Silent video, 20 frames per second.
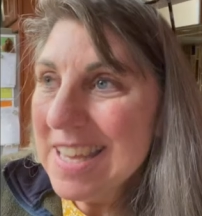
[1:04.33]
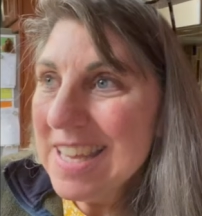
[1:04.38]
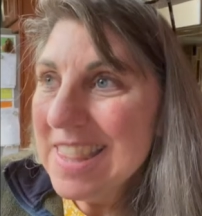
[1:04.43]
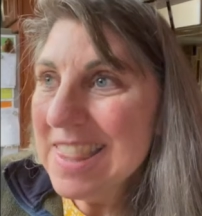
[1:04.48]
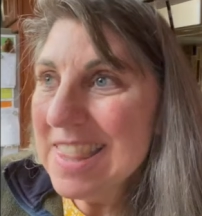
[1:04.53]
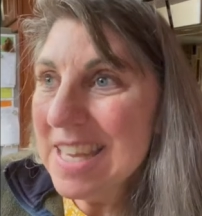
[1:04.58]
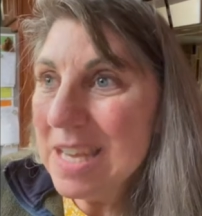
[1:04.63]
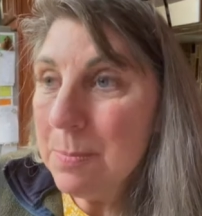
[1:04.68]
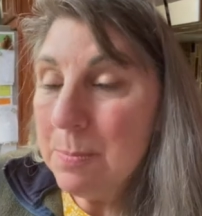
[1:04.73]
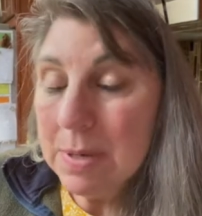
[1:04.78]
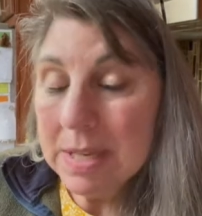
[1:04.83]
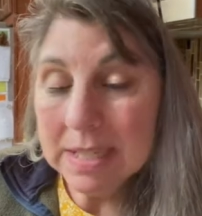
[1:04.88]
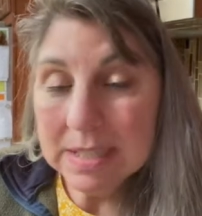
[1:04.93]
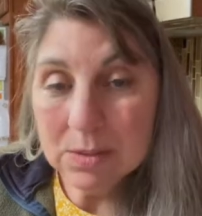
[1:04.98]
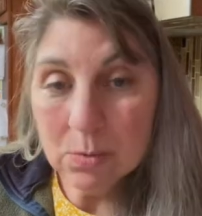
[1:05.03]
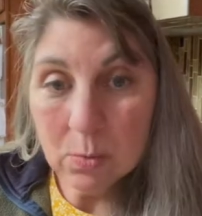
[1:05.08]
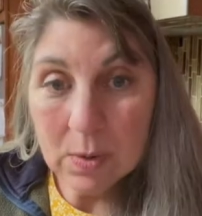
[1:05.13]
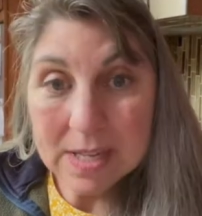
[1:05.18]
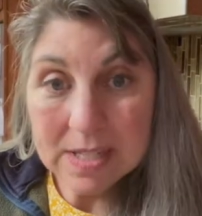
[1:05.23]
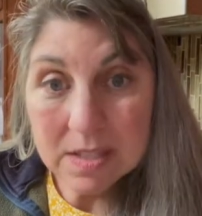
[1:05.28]
They
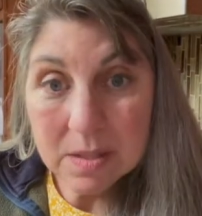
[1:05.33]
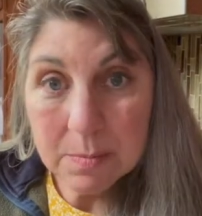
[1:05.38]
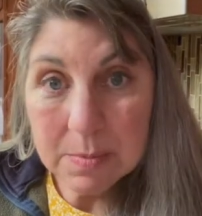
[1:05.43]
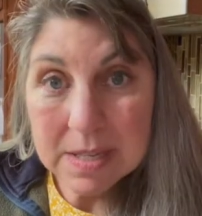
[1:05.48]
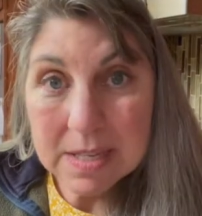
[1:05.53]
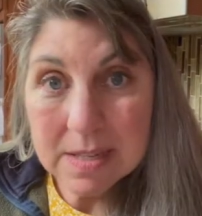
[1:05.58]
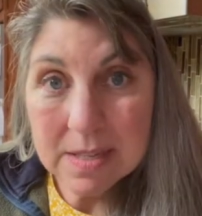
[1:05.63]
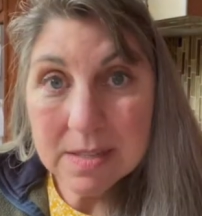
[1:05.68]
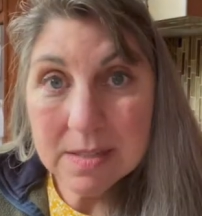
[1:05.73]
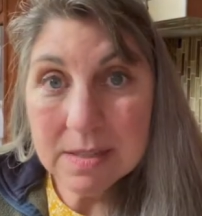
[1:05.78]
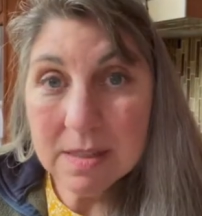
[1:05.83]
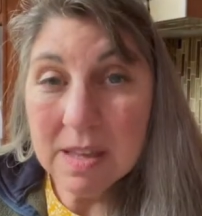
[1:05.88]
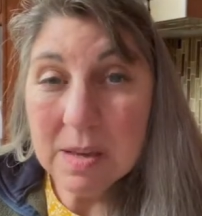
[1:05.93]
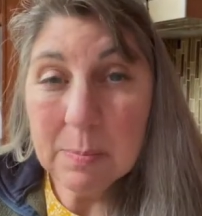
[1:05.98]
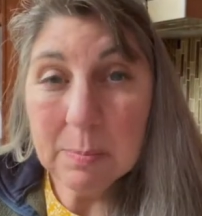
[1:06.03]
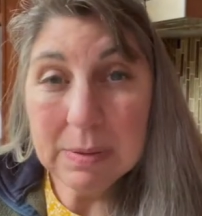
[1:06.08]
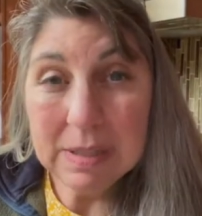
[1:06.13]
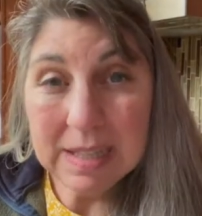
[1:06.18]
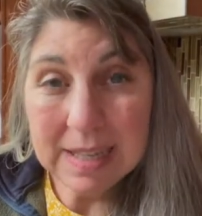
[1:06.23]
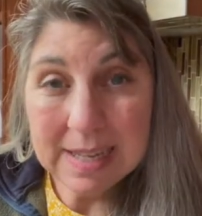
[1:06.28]
picked recipes, they
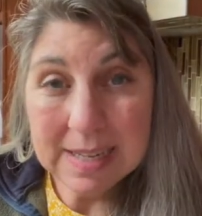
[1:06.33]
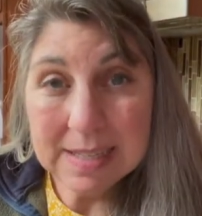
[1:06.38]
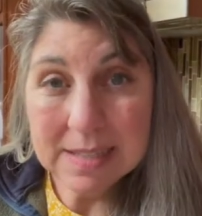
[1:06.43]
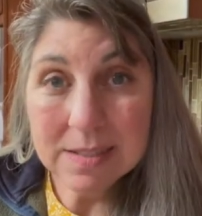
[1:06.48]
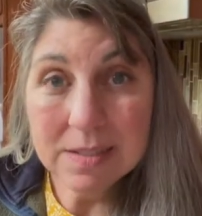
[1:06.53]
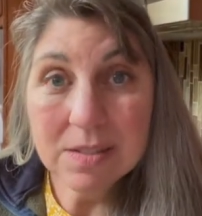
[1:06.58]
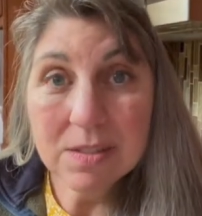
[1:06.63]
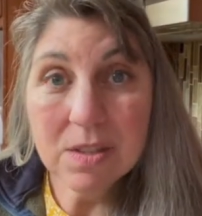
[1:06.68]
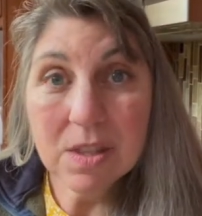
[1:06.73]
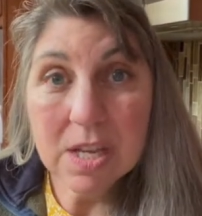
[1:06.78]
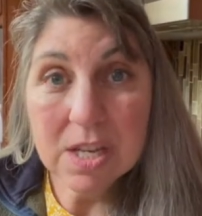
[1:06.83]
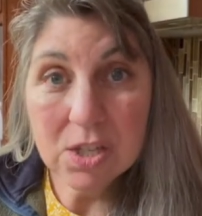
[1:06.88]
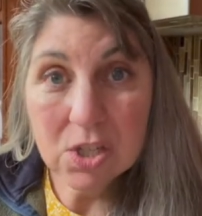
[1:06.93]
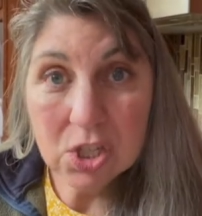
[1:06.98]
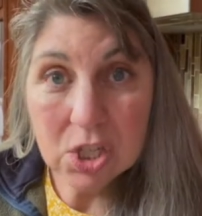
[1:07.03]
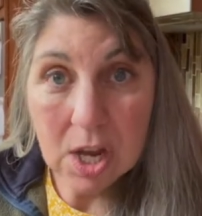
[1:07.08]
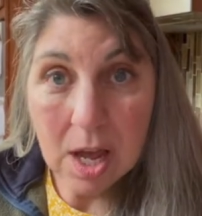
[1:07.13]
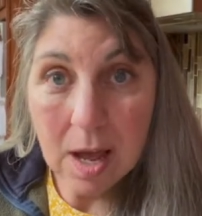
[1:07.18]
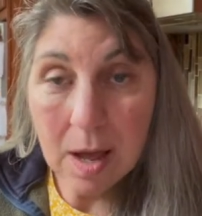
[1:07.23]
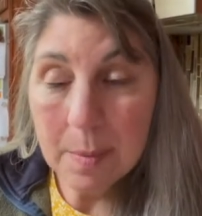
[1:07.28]
planned, they
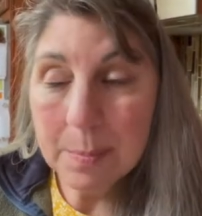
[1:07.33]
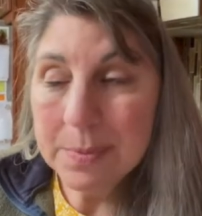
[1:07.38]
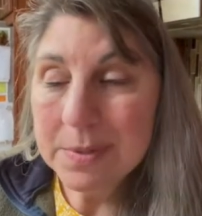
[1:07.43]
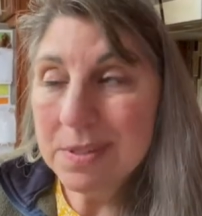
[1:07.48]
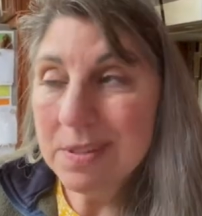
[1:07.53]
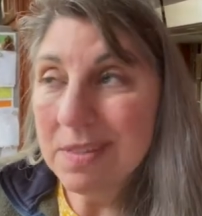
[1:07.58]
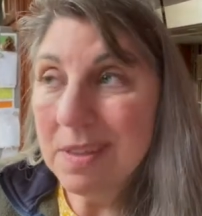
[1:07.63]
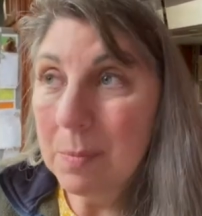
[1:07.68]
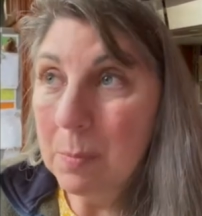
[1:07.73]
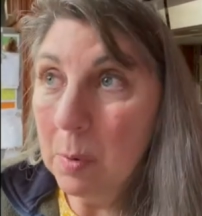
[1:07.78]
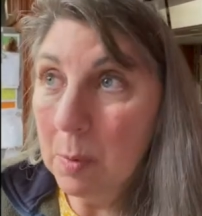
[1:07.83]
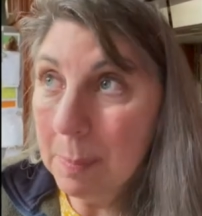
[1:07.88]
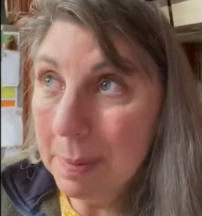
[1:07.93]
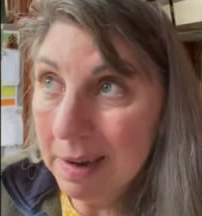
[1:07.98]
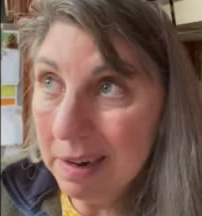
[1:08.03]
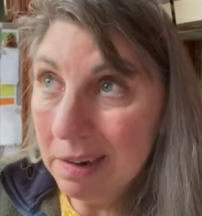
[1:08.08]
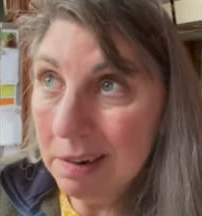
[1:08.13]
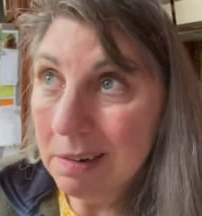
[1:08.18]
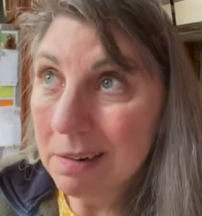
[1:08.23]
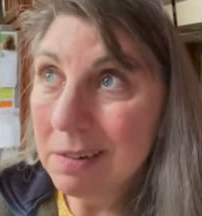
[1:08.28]
shopped, they
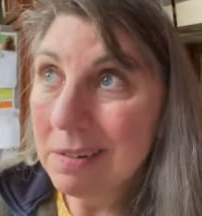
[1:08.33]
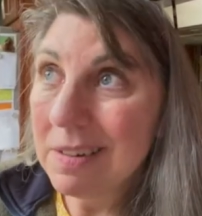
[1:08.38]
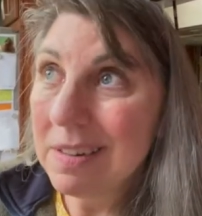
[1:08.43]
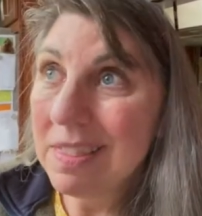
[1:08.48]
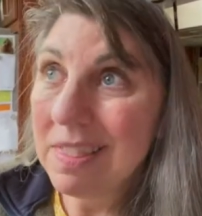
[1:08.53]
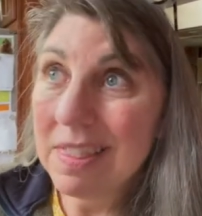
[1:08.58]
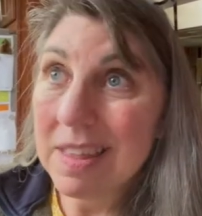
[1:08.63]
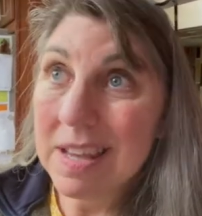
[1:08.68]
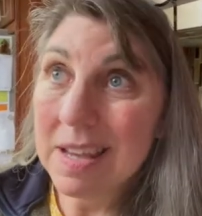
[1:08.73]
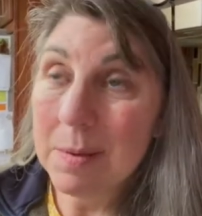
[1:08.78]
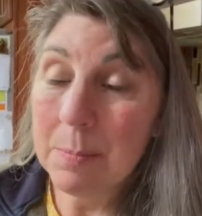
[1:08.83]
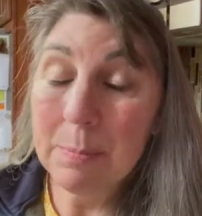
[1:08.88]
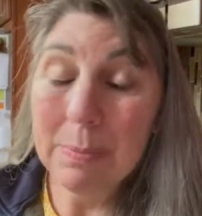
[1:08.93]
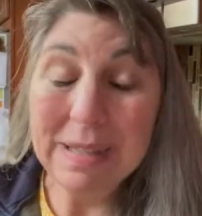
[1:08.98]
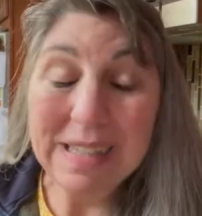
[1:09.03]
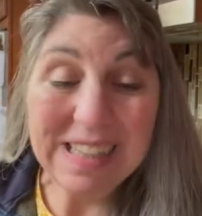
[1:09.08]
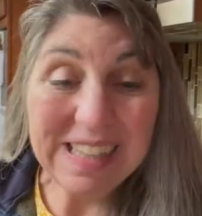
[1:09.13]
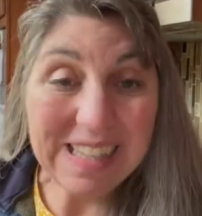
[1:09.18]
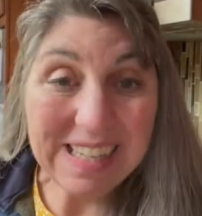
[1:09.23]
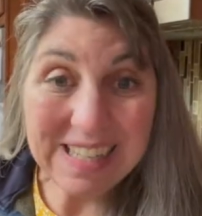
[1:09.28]
prepared, they
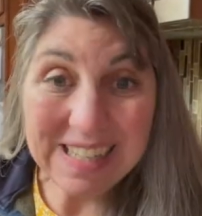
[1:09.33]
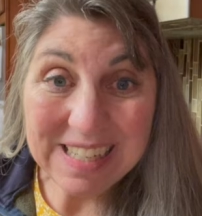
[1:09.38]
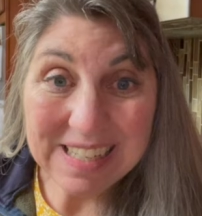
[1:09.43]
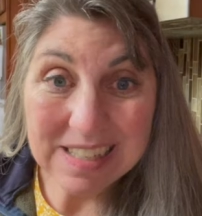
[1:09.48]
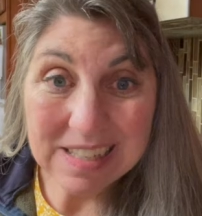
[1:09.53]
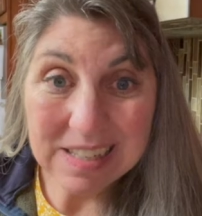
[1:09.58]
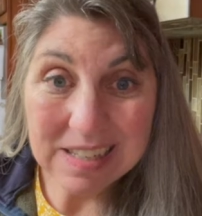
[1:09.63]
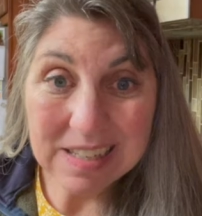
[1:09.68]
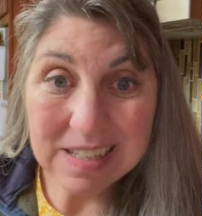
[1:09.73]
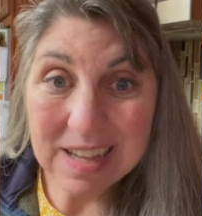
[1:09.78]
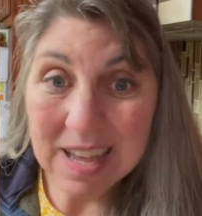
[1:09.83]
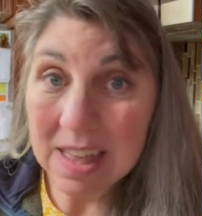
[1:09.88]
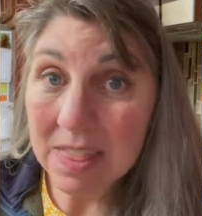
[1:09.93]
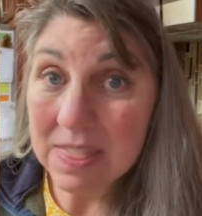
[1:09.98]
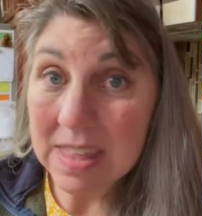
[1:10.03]
plated,